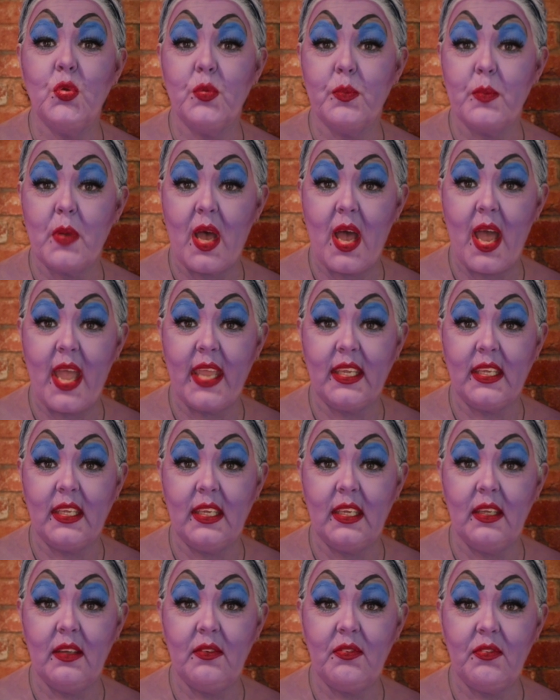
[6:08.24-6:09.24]
my
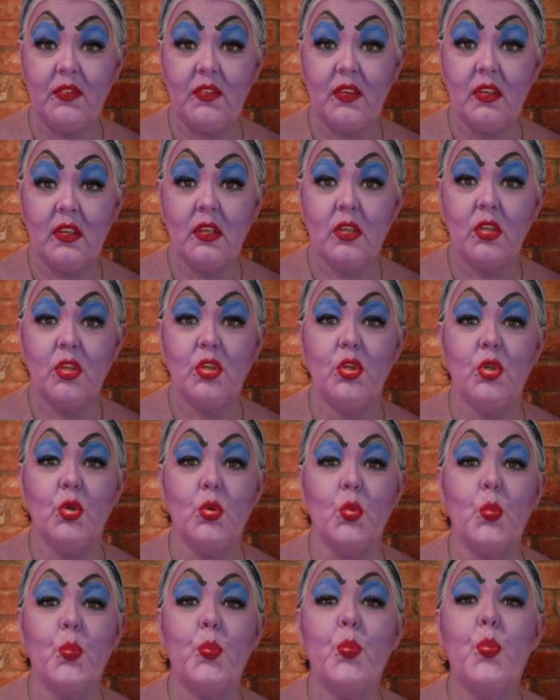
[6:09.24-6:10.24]
gift,
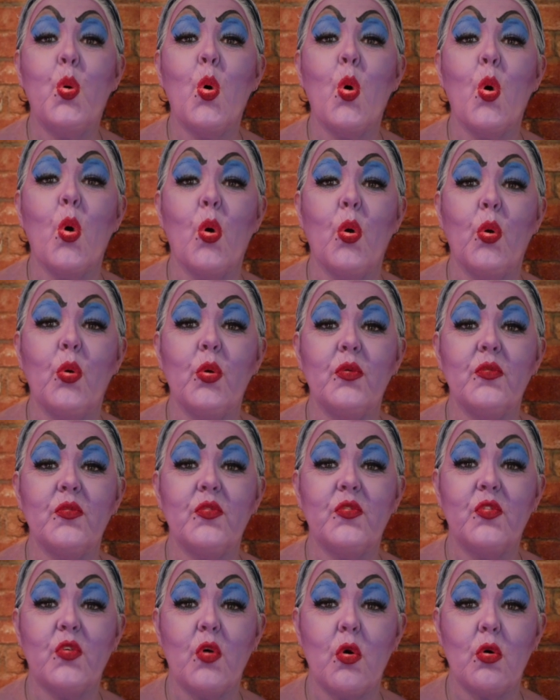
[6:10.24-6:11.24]
you poor
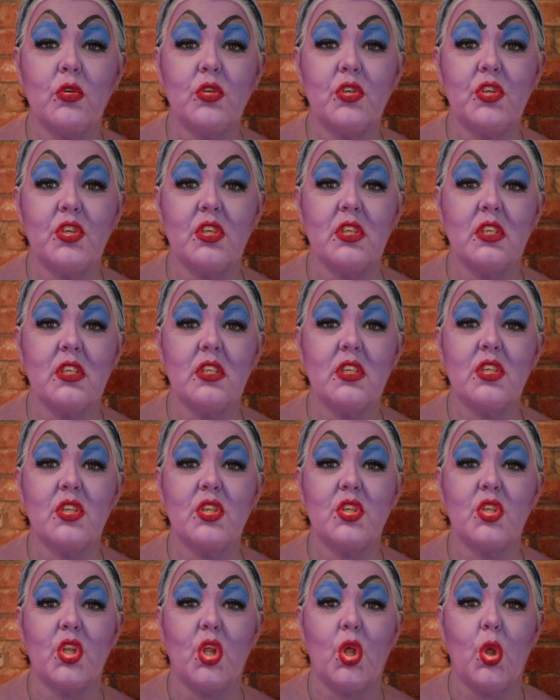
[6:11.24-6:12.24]
unfortunate
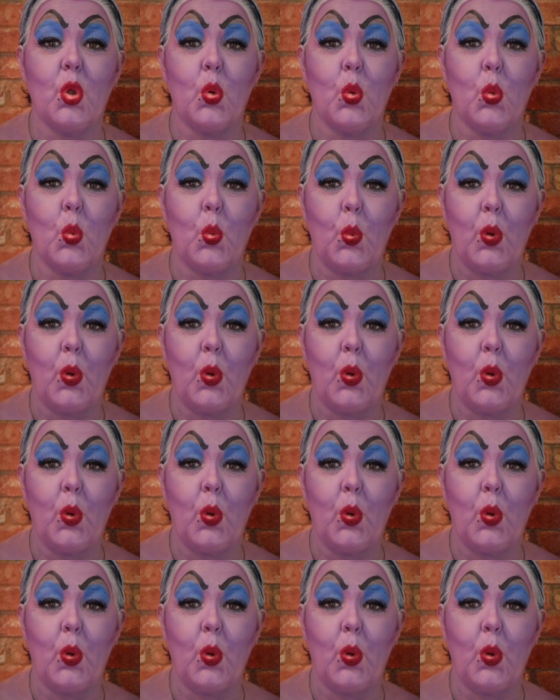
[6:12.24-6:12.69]
soul.